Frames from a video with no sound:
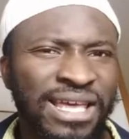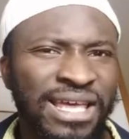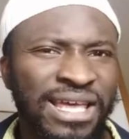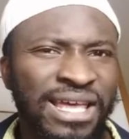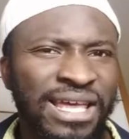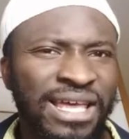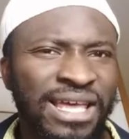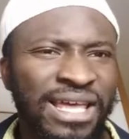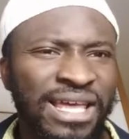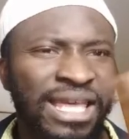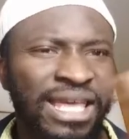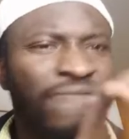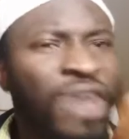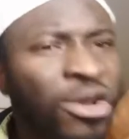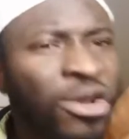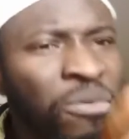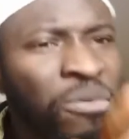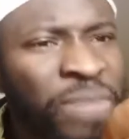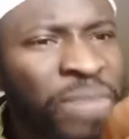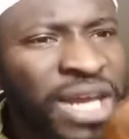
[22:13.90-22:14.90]
if I don't
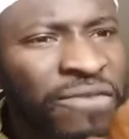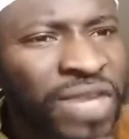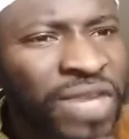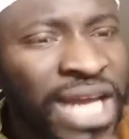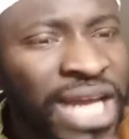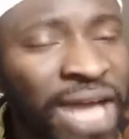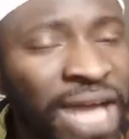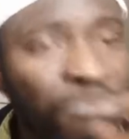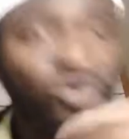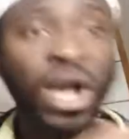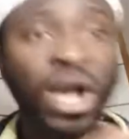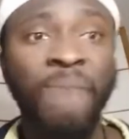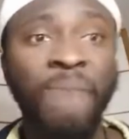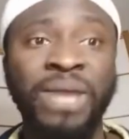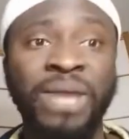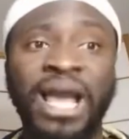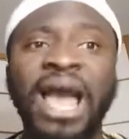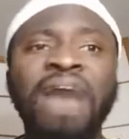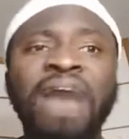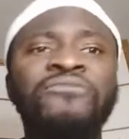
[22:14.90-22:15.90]
believe in that book, I'm a
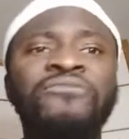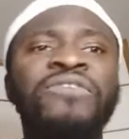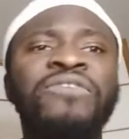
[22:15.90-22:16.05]
kafir?